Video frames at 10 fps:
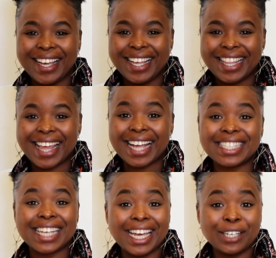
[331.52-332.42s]
that's
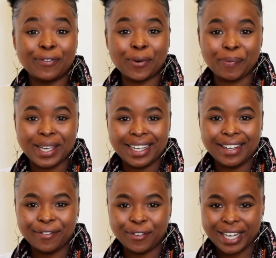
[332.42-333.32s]
it for me
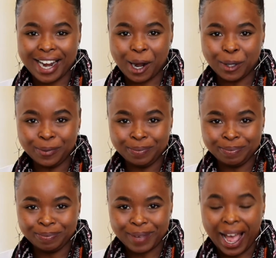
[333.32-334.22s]
for now.
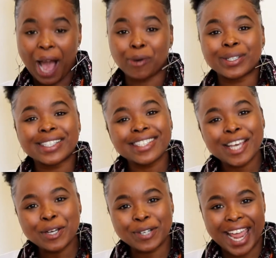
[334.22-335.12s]
I will
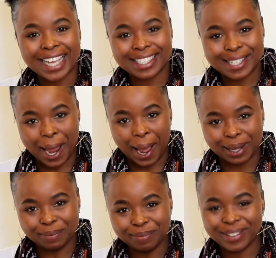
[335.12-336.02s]
see you next
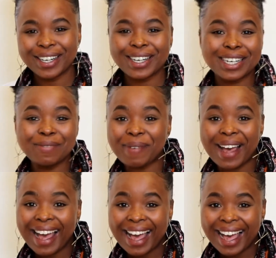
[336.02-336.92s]
time.
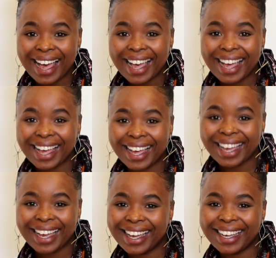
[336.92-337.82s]

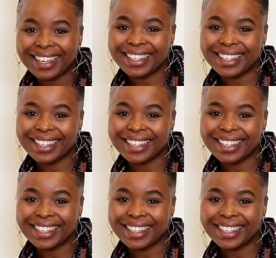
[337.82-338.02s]
Goodbye.